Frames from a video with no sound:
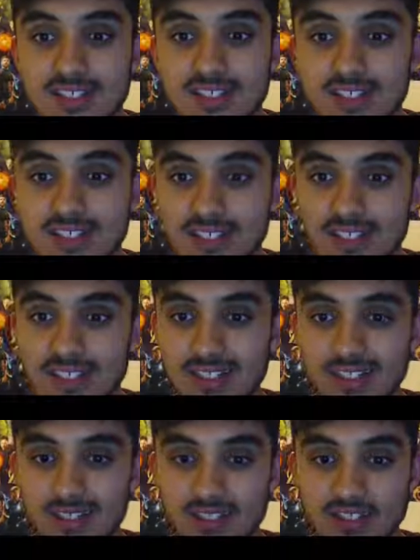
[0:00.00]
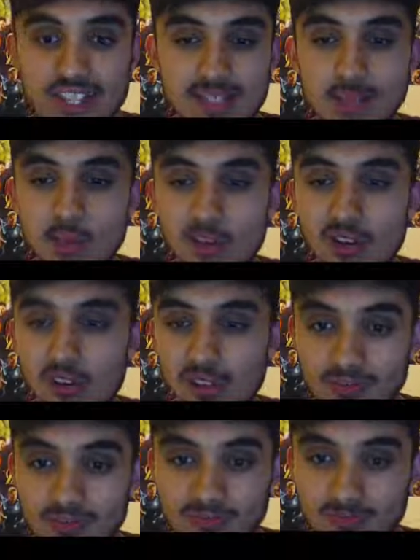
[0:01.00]
And Jason Momoa
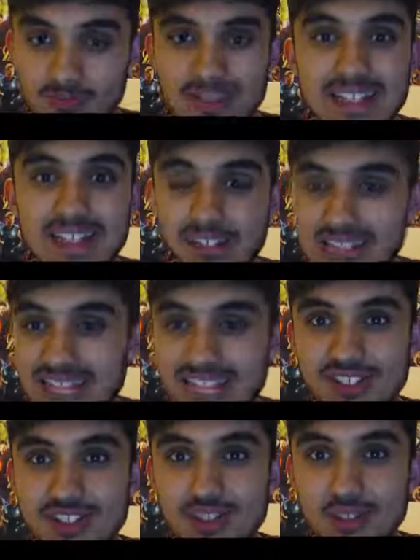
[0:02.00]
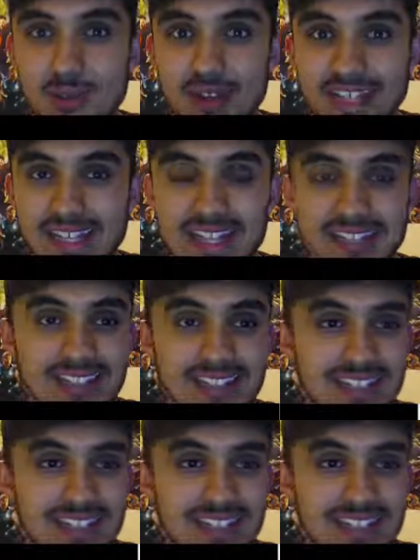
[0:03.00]
in the classic suit by the end,